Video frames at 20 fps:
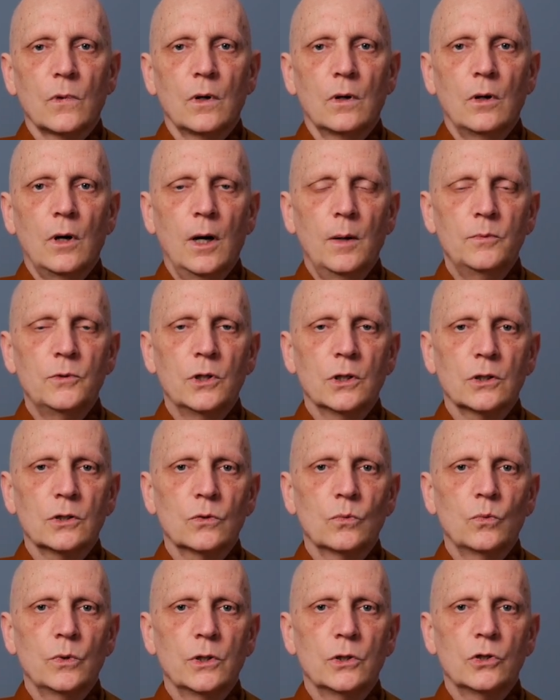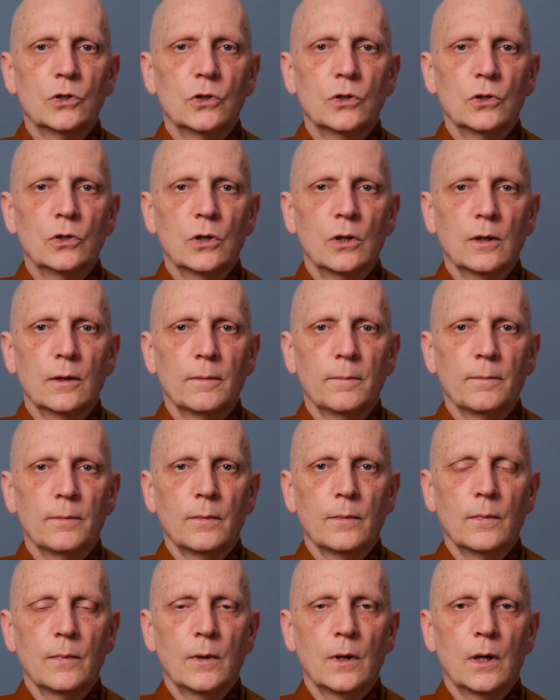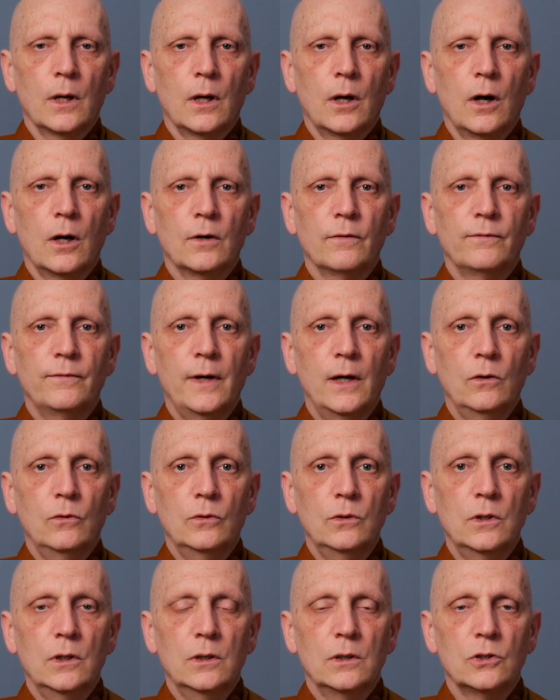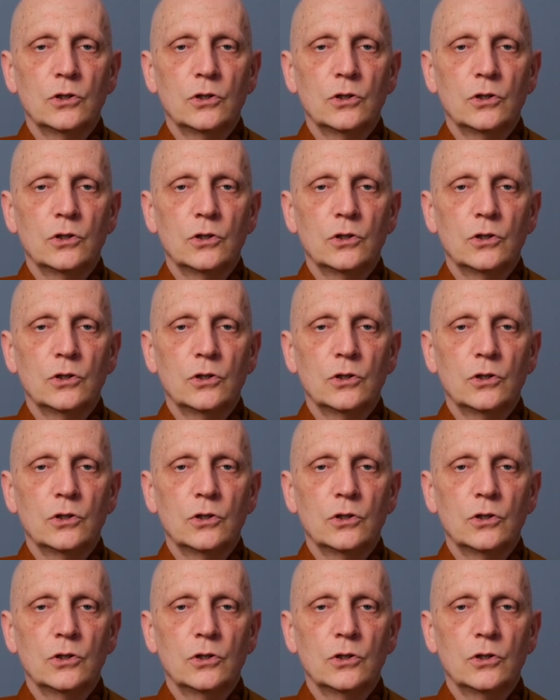objects which are found